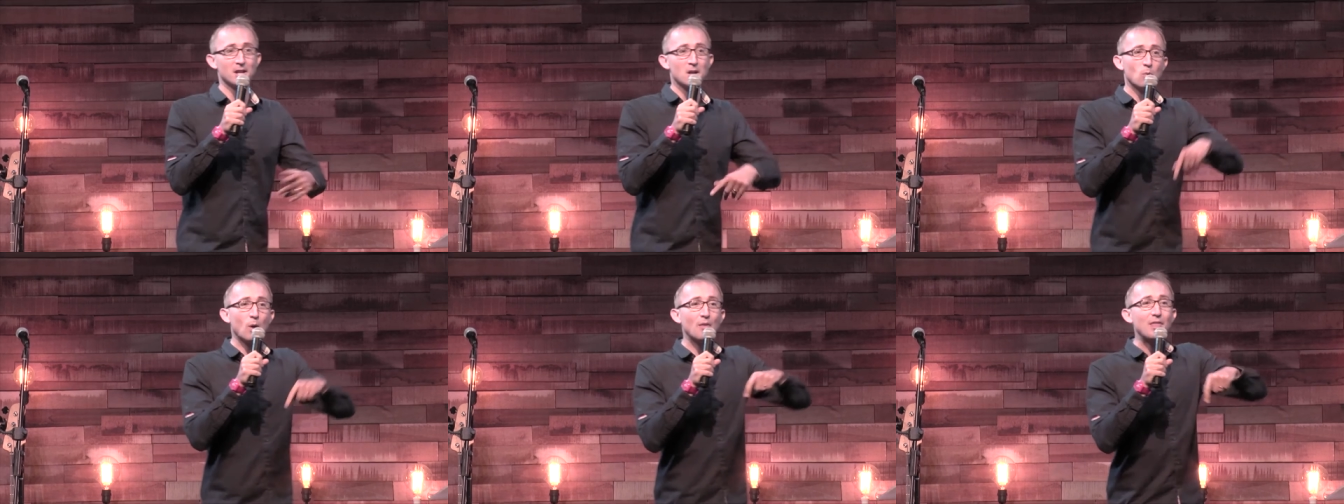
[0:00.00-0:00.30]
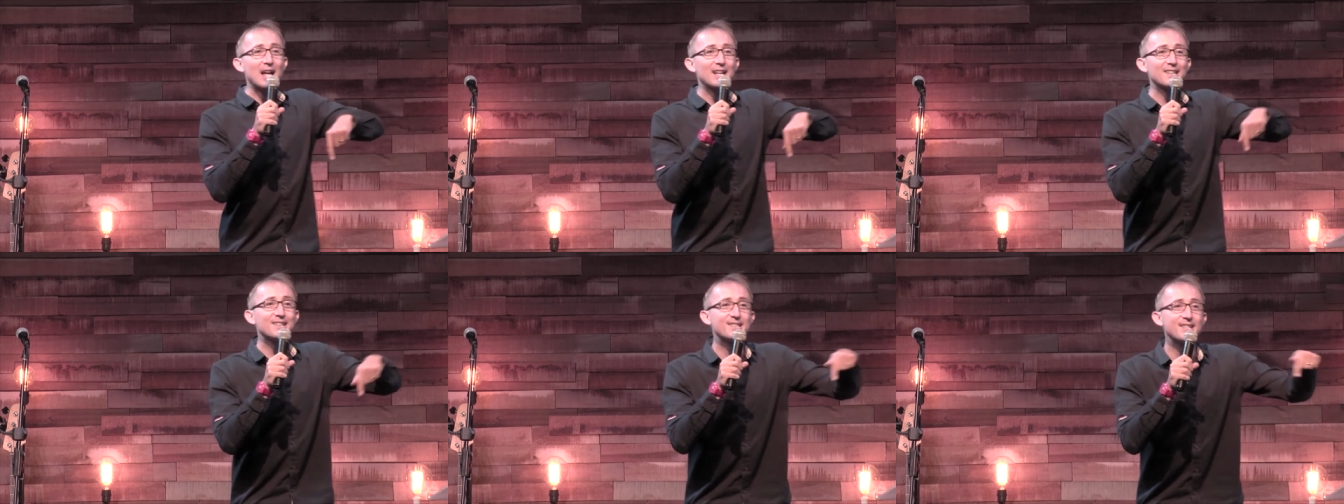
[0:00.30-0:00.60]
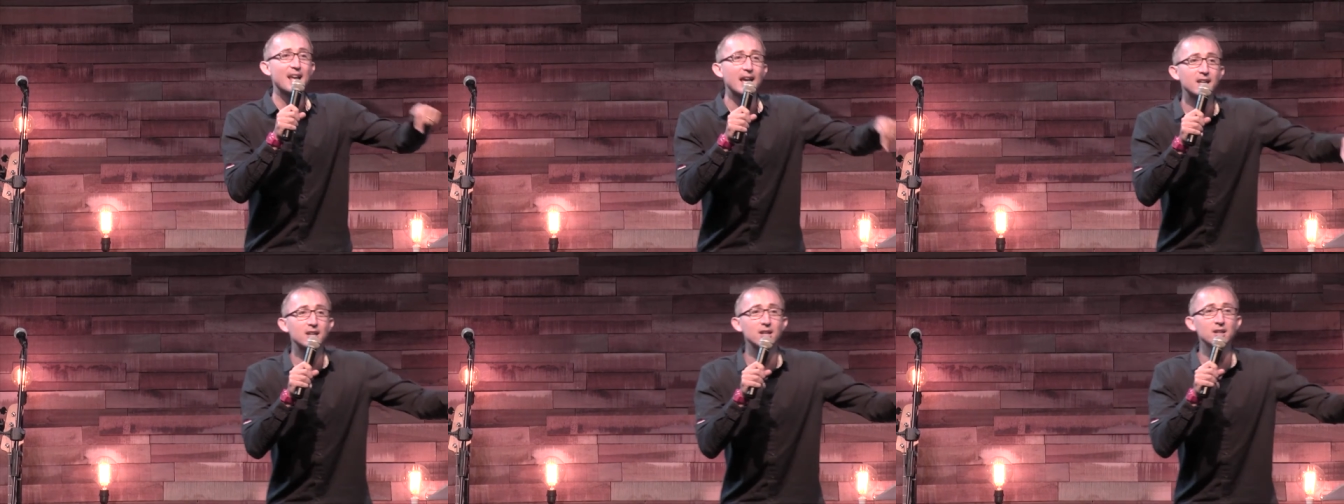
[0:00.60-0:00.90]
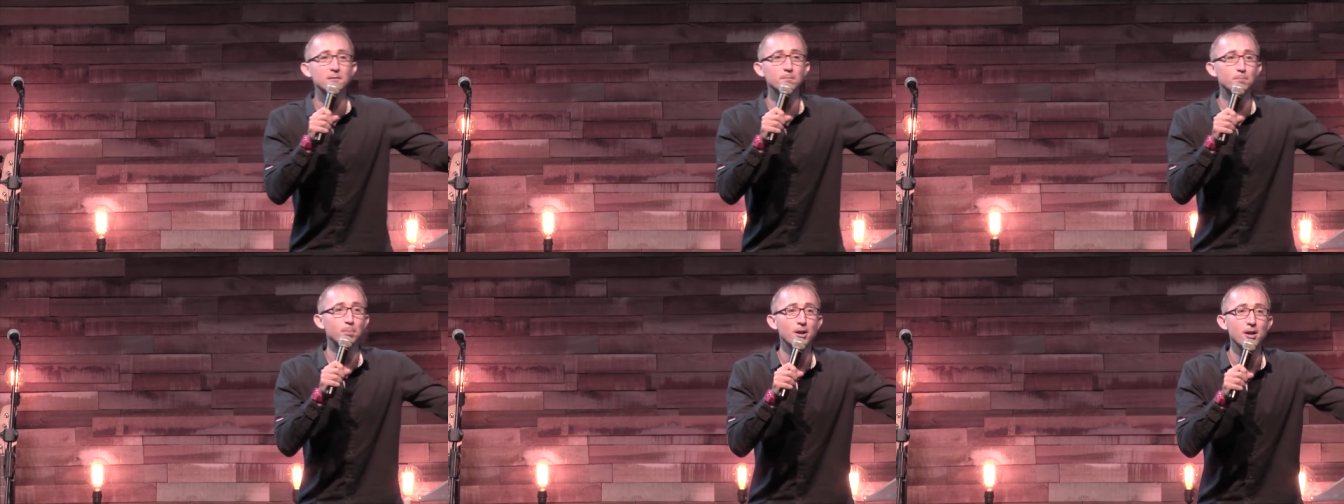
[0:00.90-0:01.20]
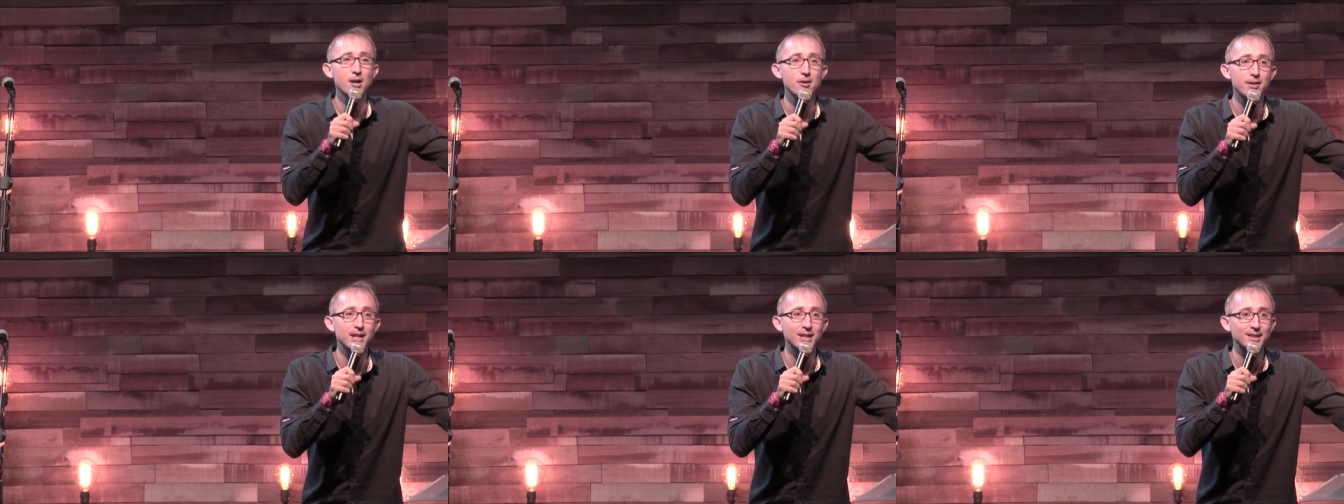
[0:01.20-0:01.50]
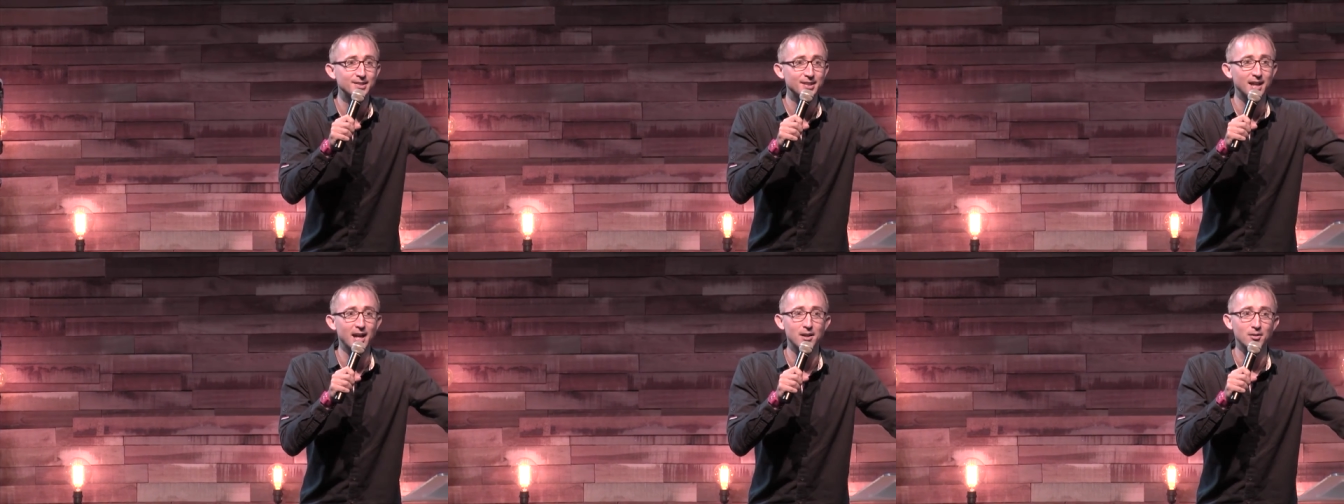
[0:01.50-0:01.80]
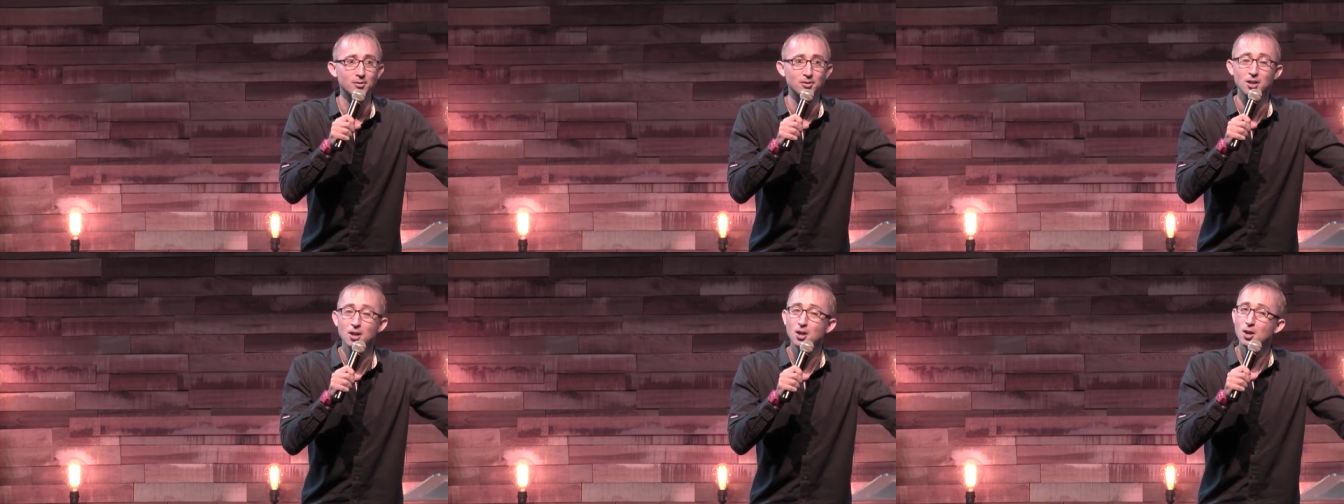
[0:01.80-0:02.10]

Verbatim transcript: Well, that second purring sound